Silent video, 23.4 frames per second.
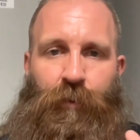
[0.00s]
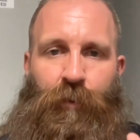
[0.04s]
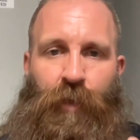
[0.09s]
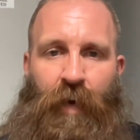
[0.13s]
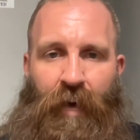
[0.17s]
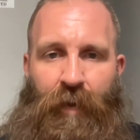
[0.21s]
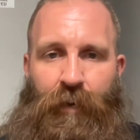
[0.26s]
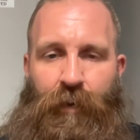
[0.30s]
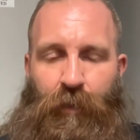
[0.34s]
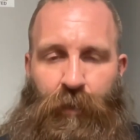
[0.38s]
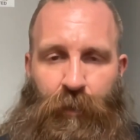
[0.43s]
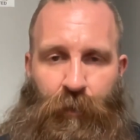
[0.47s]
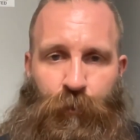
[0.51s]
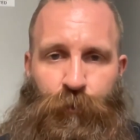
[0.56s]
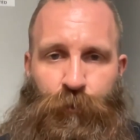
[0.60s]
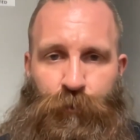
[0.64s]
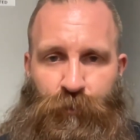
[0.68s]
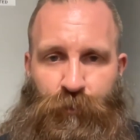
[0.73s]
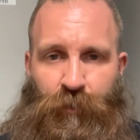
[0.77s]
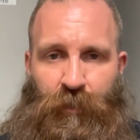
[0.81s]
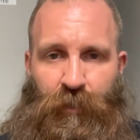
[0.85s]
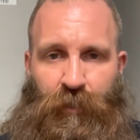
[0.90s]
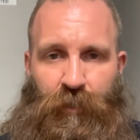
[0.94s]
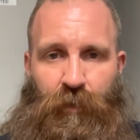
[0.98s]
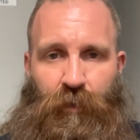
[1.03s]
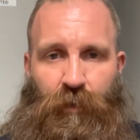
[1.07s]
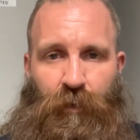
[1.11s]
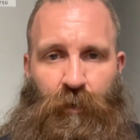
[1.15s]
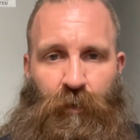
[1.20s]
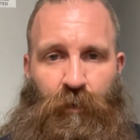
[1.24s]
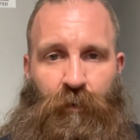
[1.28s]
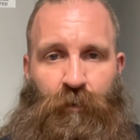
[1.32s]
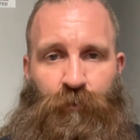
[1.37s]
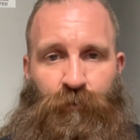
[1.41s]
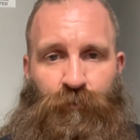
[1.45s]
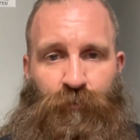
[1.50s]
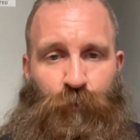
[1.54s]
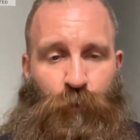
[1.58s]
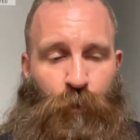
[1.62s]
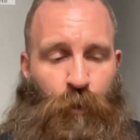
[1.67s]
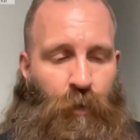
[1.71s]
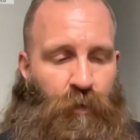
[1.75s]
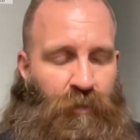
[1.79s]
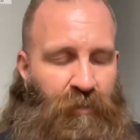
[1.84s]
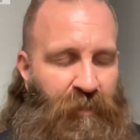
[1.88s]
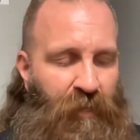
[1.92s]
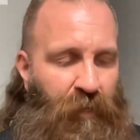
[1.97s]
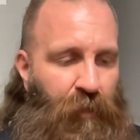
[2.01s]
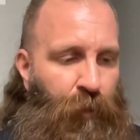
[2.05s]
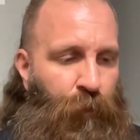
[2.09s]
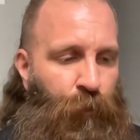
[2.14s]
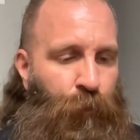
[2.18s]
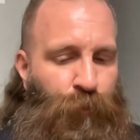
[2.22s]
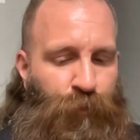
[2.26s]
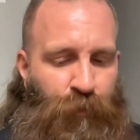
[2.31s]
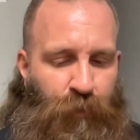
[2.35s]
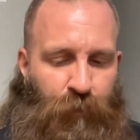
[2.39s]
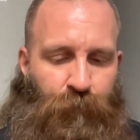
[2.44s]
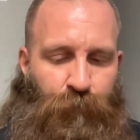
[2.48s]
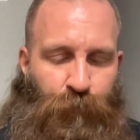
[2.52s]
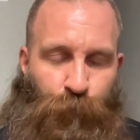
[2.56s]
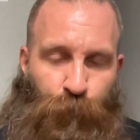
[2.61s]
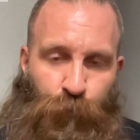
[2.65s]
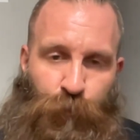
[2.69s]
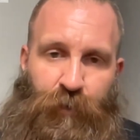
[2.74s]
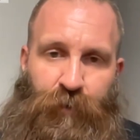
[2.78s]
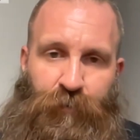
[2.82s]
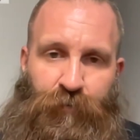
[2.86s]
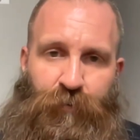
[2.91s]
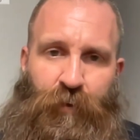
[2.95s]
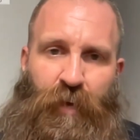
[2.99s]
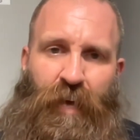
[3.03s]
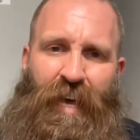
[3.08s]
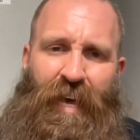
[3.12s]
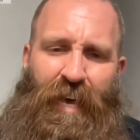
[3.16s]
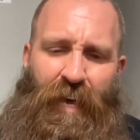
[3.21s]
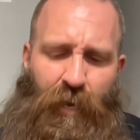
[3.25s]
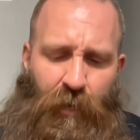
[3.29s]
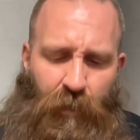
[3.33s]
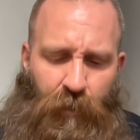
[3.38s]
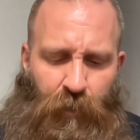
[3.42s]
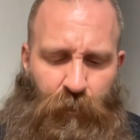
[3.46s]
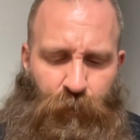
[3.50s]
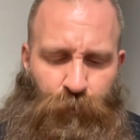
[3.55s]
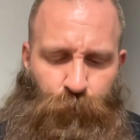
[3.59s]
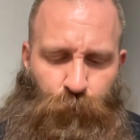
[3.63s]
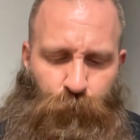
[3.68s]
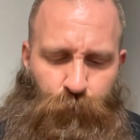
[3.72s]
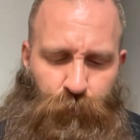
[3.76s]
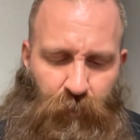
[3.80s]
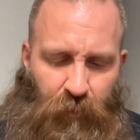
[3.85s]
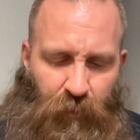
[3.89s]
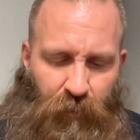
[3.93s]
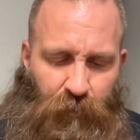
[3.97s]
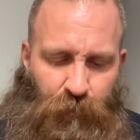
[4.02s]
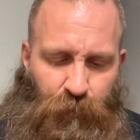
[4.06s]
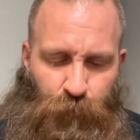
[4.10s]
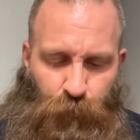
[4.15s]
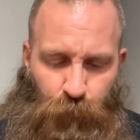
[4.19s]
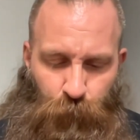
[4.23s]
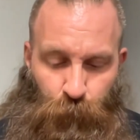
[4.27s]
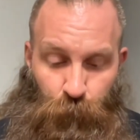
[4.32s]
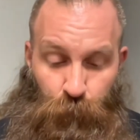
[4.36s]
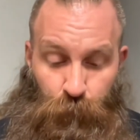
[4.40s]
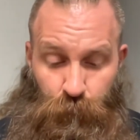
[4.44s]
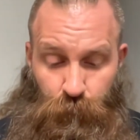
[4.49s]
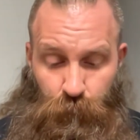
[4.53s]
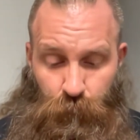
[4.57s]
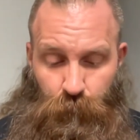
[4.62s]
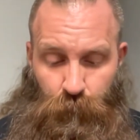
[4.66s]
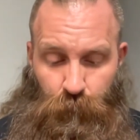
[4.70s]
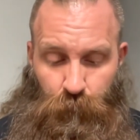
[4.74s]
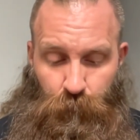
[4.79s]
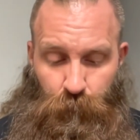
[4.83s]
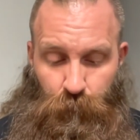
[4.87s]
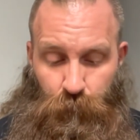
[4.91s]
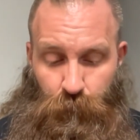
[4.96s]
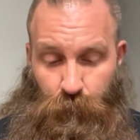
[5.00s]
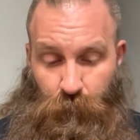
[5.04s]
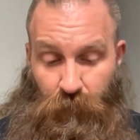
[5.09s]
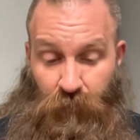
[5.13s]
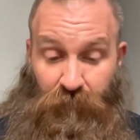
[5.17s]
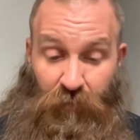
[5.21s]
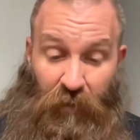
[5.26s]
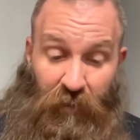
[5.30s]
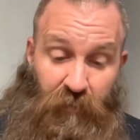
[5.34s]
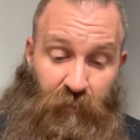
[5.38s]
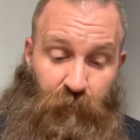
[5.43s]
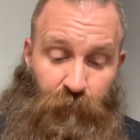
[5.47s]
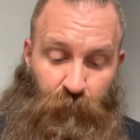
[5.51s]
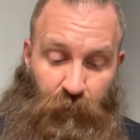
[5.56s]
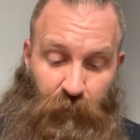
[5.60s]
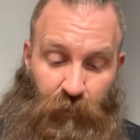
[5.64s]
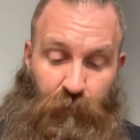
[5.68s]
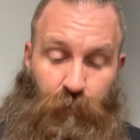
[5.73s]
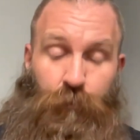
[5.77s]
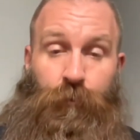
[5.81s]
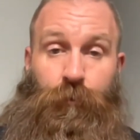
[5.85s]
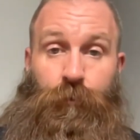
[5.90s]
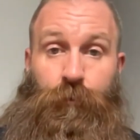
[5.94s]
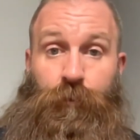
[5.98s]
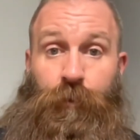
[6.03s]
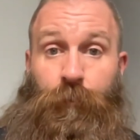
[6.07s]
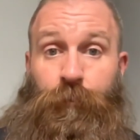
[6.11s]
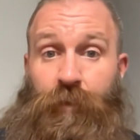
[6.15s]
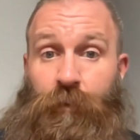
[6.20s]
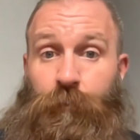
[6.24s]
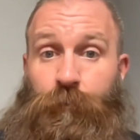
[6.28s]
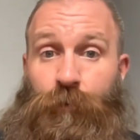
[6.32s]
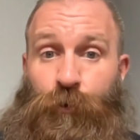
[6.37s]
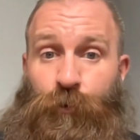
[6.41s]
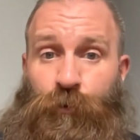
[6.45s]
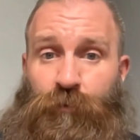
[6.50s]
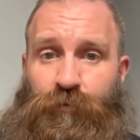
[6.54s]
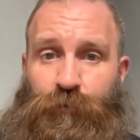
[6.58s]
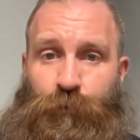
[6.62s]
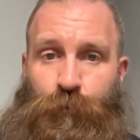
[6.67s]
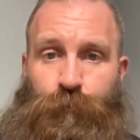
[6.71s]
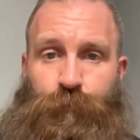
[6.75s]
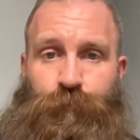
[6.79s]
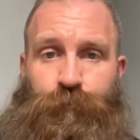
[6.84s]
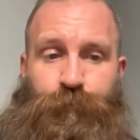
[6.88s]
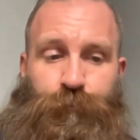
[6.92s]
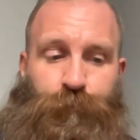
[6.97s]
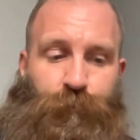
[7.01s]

that energy of loss, that energy of grief, and I turned it into, effectively, something beautiful.